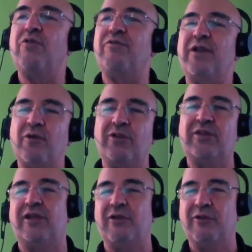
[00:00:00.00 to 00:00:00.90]
very old
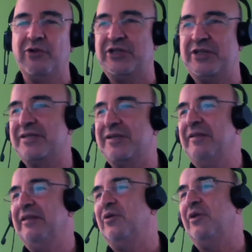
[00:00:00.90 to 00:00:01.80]
technologies.
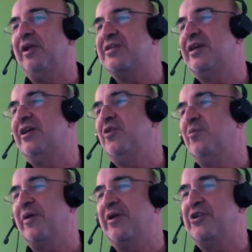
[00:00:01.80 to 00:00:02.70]
The last in
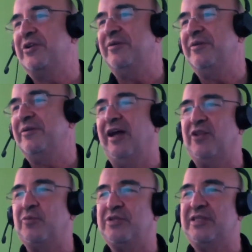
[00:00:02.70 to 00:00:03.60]
operation, and
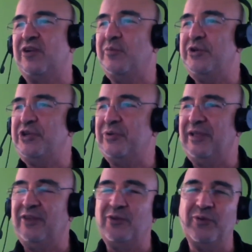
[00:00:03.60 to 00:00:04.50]
it was decommissioned
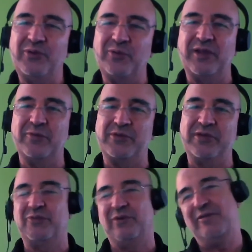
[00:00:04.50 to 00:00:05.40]
in
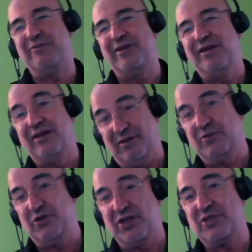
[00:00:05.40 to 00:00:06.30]
2012.
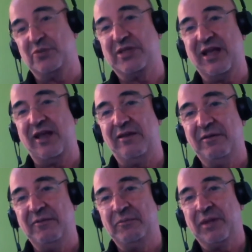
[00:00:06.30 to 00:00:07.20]
Just to say
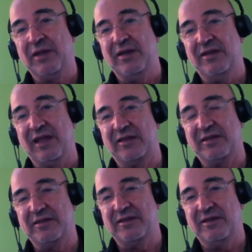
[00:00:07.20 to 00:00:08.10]

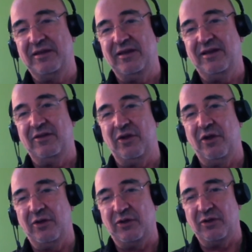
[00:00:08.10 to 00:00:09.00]
that
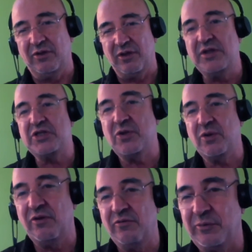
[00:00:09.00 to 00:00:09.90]
the
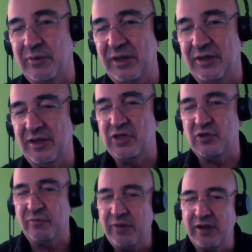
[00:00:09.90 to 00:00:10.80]
history of a grid is
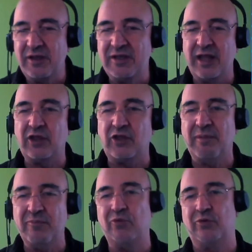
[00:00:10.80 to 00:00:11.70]
like a
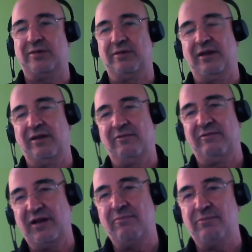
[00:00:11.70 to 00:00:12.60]
mammoth, a
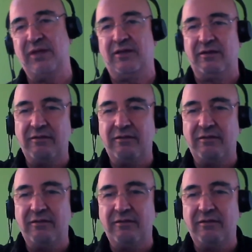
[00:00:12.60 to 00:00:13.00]
very big